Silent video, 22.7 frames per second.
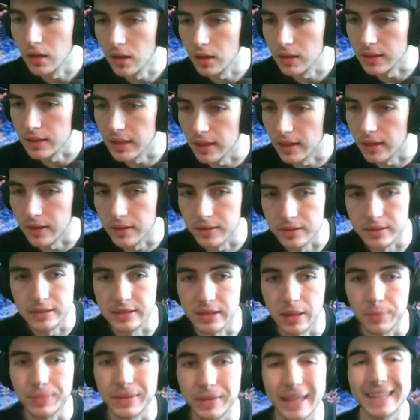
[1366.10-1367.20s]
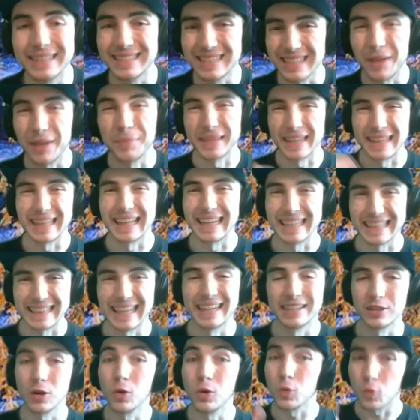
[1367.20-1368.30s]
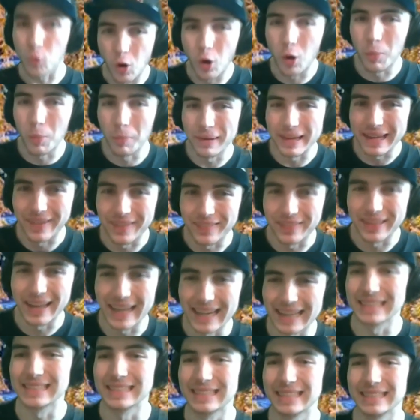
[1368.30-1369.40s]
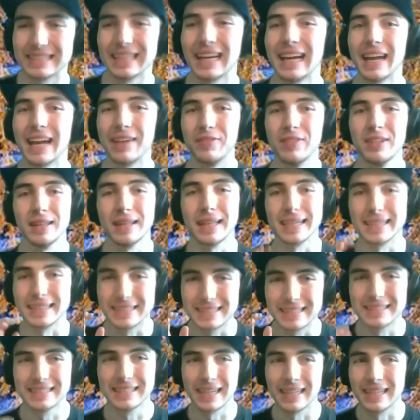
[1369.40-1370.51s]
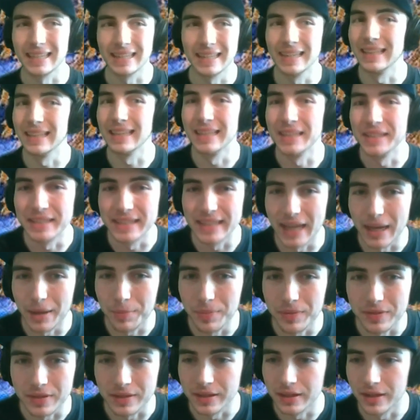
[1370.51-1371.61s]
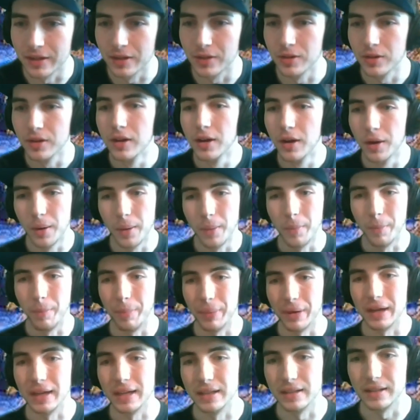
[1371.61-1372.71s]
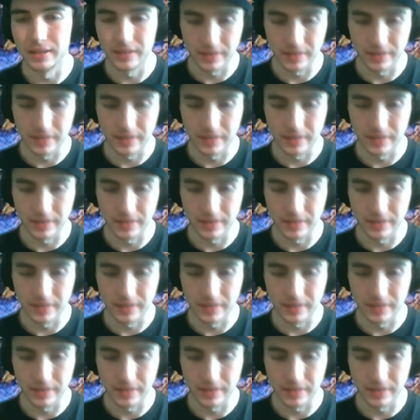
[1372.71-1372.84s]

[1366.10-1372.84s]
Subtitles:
Yeah, it's something like that. Don't quote me on that because I haven't like studied it in depth, you know, but